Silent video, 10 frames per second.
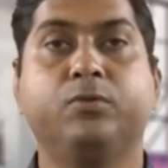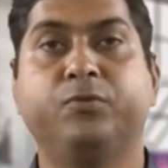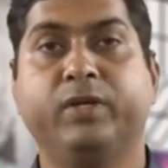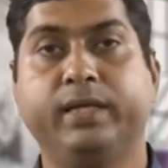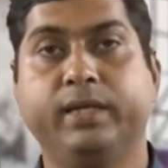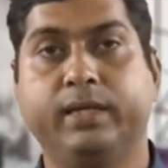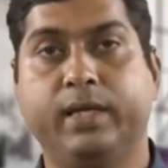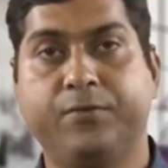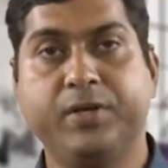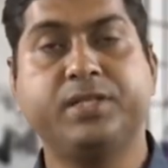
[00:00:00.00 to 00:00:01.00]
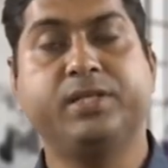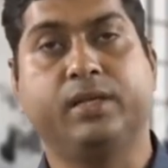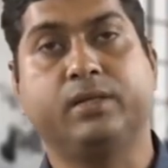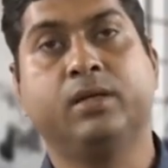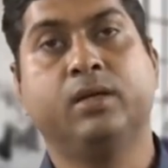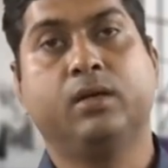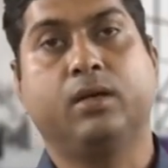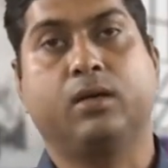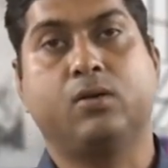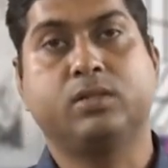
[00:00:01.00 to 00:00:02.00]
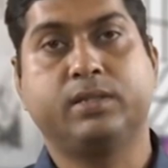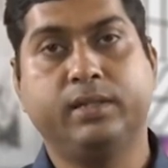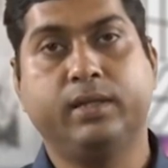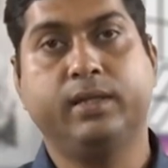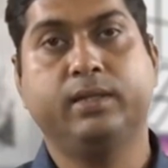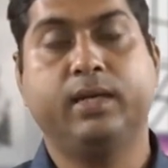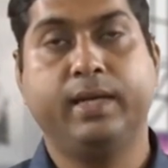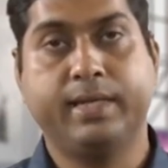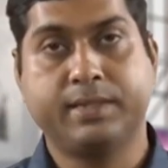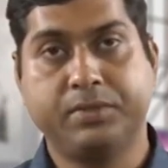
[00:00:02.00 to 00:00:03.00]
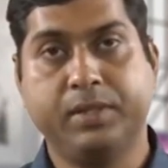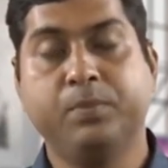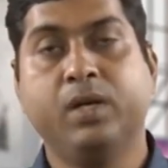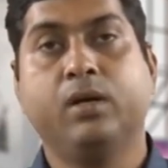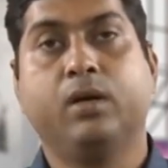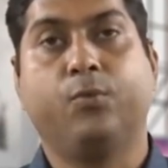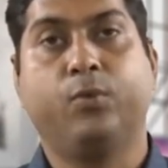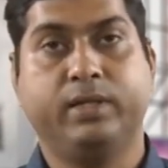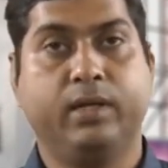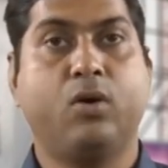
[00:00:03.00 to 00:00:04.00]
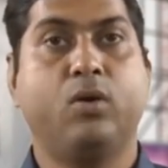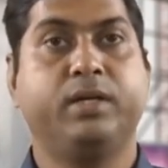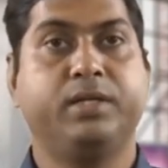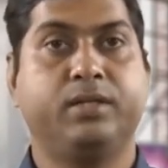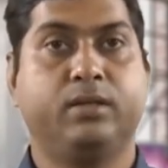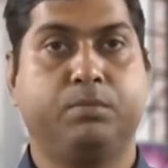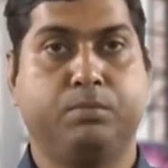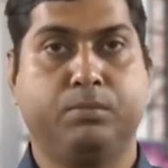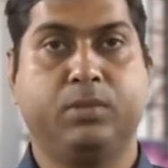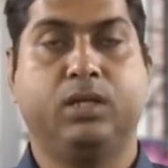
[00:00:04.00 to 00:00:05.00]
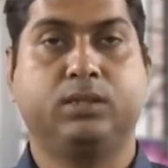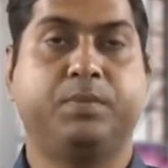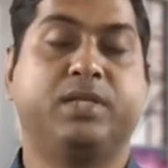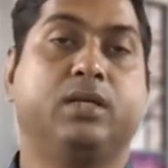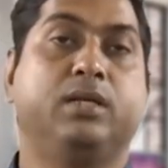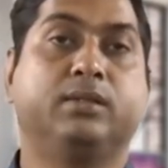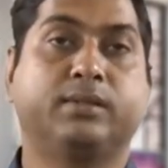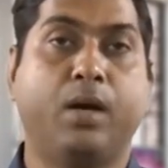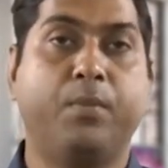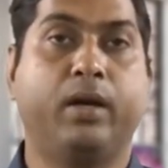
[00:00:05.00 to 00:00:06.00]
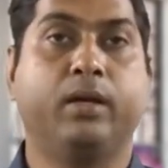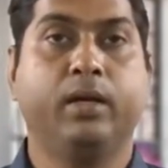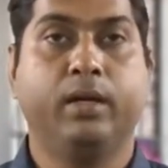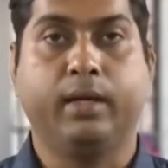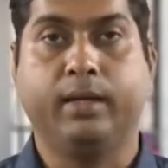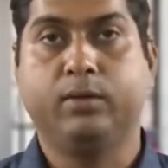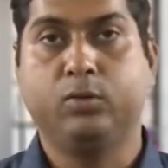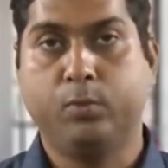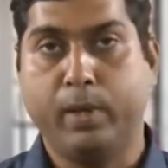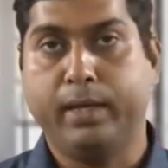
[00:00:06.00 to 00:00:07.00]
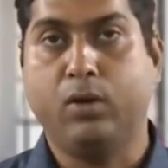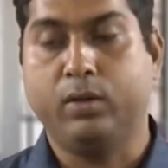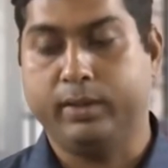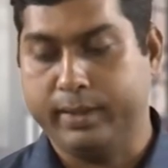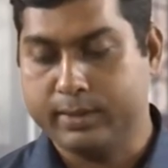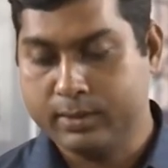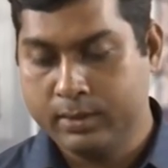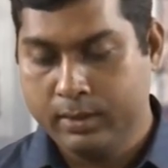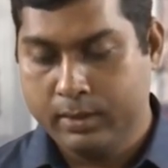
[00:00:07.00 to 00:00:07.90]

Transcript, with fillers: very efficient uh, considering the extreme weather condition uh, especially in summer in Dubai context.